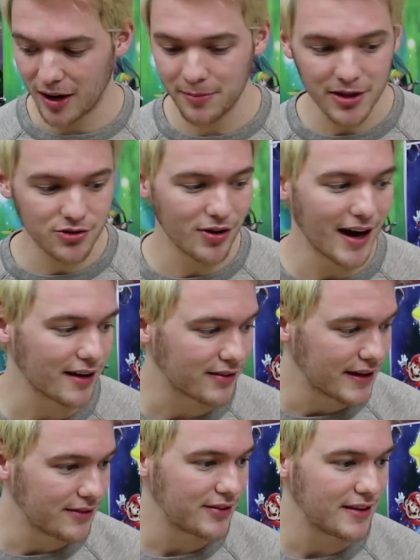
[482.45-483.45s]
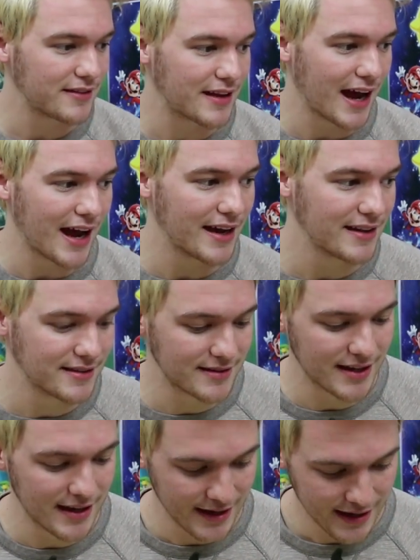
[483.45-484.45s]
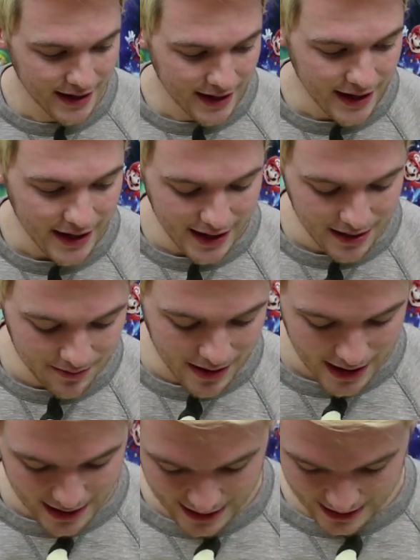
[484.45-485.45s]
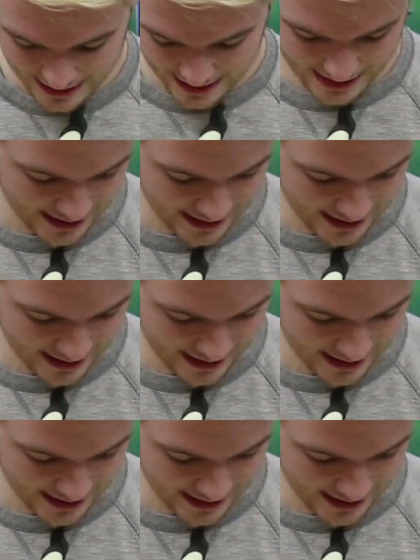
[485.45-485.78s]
I'm gonna try to leave these guys in my